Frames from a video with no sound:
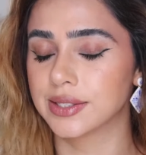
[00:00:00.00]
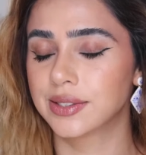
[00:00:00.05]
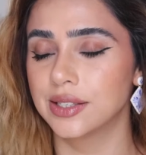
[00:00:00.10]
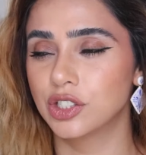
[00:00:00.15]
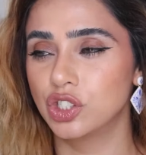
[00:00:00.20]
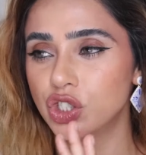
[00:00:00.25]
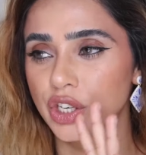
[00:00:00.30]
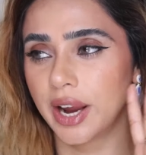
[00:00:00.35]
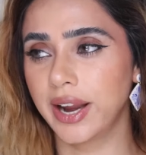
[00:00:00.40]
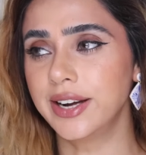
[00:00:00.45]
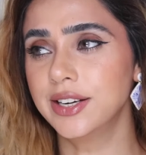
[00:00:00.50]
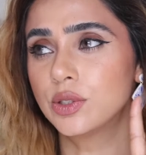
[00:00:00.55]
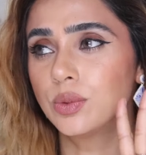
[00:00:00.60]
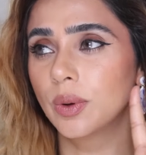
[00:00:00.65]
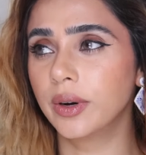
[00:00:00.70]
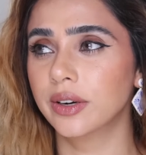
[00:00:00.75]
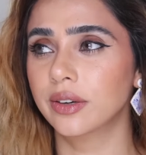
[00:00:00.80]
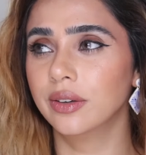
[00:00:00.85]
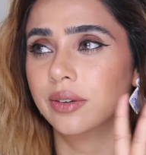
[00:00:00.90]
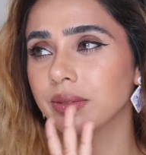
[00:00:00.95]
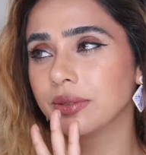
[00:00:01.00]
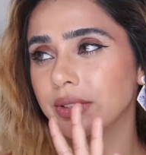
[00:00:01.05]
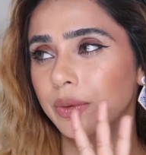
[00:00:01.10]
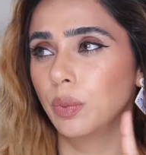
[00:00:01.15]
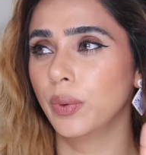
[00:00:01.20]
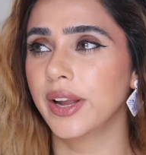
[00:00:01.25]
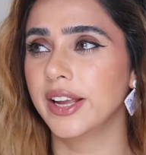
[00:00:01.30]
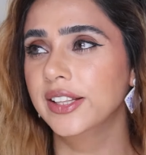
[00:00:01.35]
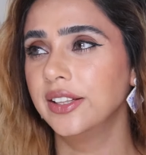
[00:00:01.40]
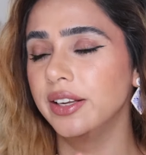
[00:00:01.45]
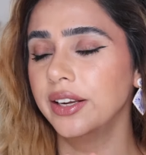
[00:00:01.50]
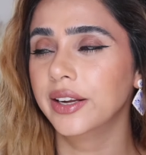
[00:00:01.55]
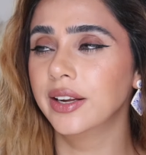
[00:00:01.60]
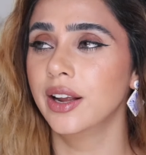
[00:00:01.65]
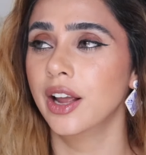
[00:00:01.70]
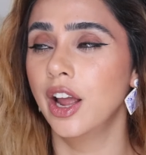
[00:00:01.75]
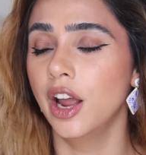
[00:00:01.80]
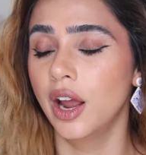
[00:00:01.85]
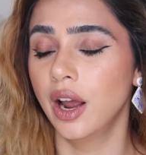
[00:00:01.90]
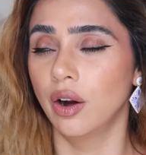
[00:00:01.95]
The shades were the way
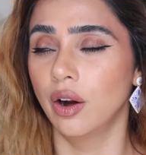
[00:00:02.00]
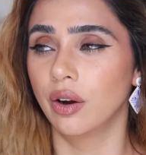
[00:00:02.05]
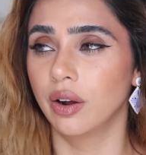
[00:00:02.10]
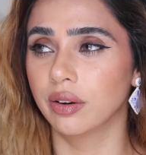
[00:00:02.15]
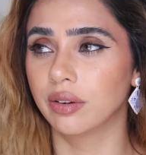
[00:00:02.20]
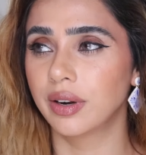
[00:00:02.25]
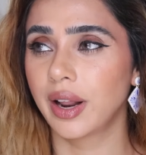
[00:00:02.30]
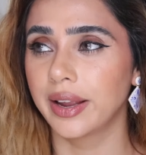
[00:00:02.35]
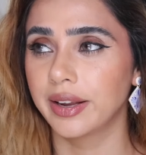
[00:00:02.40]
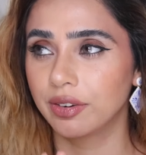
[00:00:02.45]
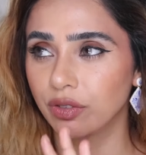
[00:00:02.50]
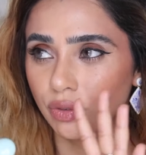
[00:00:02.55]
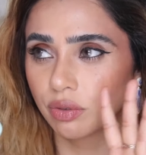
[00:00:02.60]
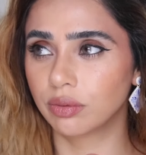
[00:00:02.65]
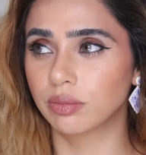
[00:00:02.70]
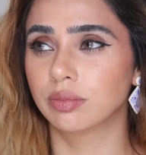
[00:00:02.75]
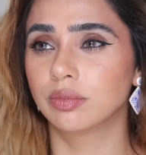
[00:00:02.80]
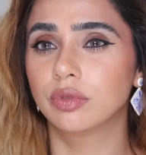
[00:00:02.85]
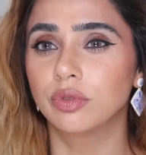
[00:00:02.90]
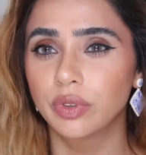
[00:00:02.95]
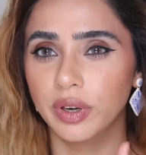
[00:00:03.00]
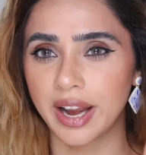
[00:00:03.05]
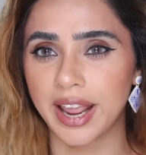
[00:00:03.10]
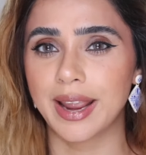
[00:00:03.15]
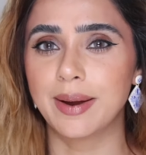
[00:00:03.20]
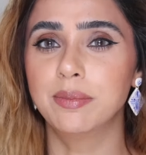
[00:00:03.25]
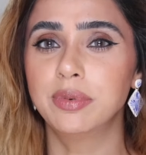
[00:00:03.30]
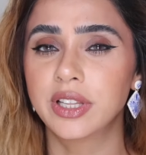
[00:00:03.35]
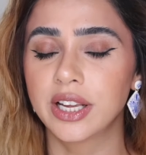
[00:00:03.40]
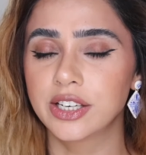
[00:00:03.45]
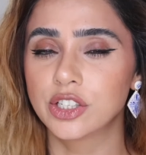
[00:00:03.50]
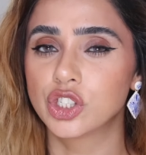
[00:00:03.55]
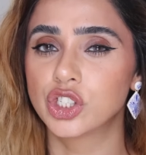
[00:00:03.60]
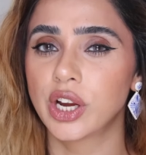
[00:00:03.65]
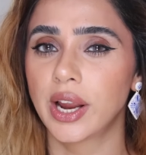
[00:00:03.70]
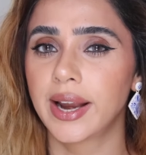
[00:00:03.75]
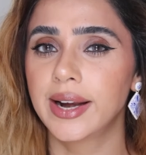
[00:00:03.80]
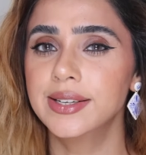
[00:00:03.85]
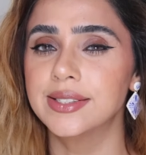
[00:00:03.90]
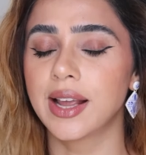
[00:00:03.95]
they like named their
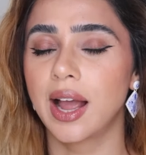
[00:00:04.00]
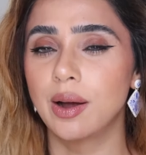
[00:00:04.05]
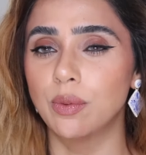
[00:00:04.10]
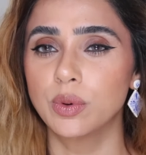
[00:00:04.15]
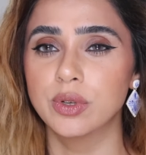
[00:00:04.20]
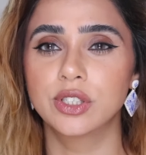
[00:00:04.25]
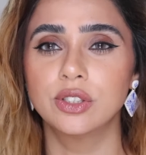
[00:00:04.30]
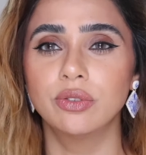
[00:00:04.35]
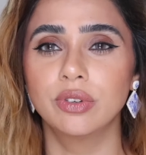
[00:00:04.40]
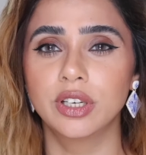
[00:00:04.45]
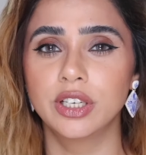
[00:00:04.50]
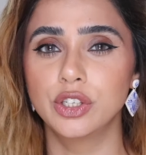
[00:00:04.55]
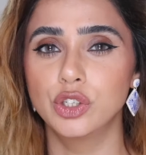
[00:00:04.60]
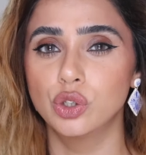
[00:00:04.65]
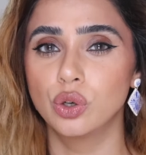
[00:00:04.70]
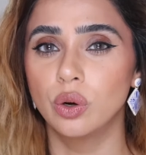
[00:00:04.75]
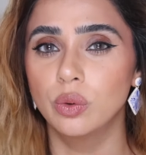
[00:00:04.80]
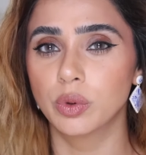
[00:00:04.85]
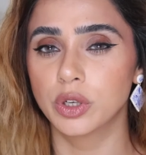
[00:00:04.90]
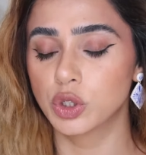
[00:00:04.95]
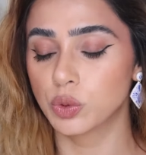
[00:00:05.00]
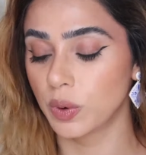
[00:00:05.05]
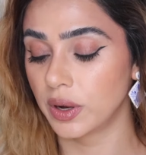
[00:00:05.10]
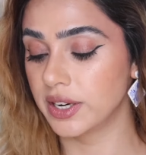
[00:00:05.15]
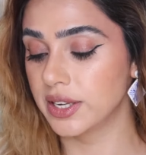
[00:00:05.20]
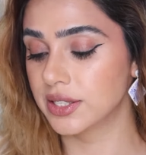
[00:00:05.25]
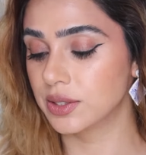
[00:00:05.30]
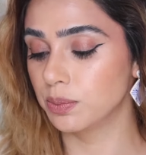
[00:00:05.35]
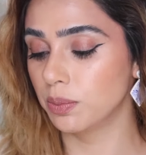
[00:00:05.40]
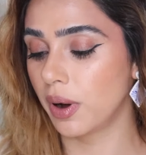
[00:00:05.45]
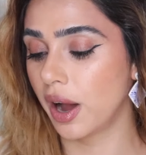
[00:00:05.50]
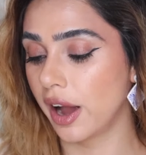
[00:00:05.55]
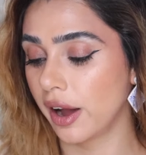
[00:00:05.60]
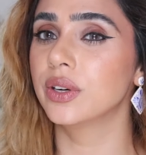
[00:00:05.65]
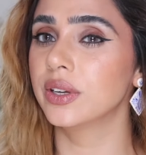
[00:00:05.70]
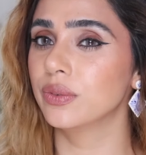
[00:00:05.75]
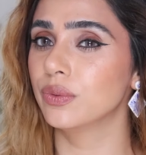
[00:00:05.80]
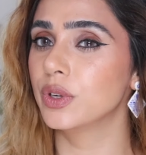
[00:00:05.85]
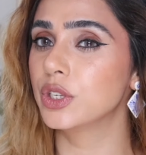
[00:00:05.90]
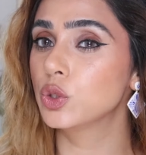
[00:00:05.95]
shades. I wasn't really sure which one
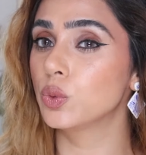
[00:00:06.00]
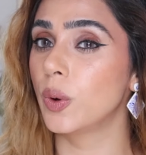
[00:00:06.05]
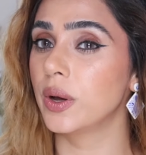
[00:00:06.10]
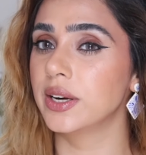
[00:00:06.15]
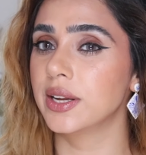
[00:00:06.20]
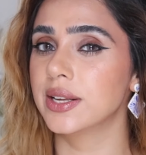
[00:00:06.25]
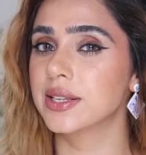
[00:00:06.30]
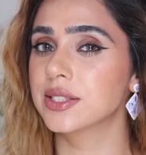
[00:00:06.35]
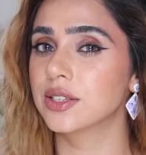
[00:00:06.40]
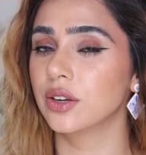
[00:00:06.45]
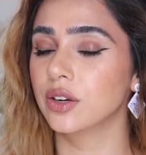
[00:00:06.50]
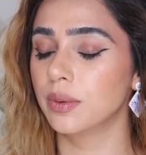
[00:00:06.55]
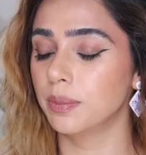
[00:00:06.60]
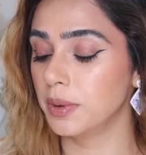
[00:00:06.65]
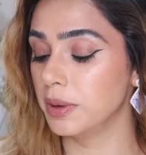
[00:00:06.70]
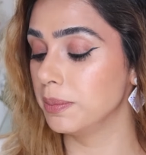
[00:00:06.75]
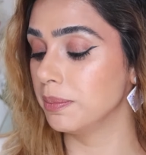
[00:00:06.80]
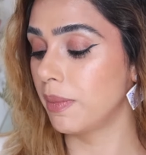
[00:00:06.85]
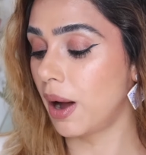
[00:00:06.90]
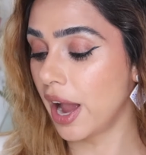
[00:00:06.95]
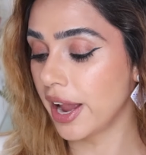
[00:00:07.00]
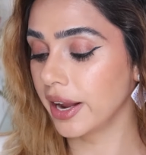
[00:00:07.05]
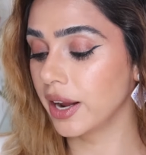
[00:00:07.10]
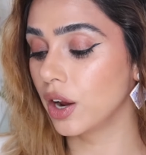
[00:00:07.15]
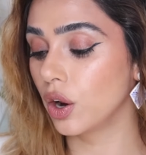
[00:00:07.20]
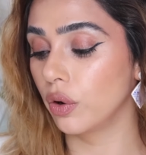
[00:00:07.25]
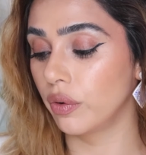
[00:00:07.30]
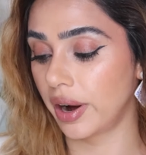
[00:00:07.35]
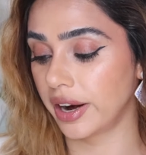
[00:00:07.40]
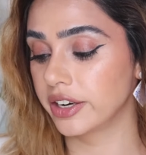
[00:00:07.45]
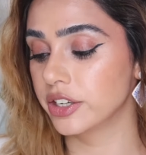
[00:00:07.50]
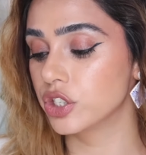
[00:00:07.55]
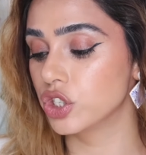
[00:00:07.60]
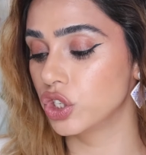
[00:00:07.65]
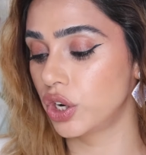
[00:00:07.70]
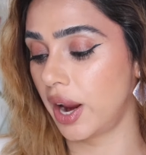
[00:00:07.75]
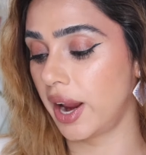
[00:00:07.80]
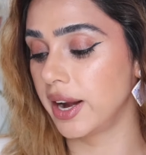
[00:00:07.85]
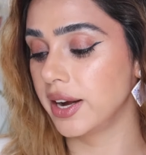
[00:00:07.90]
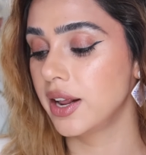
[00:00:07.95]
is gonna be my correct
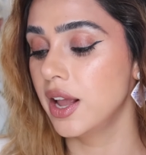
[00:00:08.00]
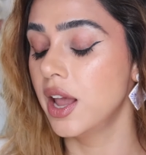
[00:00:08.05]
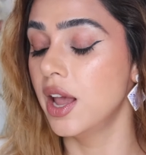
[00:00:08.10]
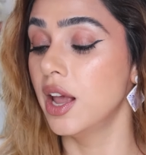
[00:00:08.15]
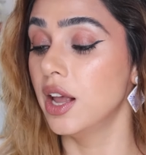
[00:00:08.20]
shade.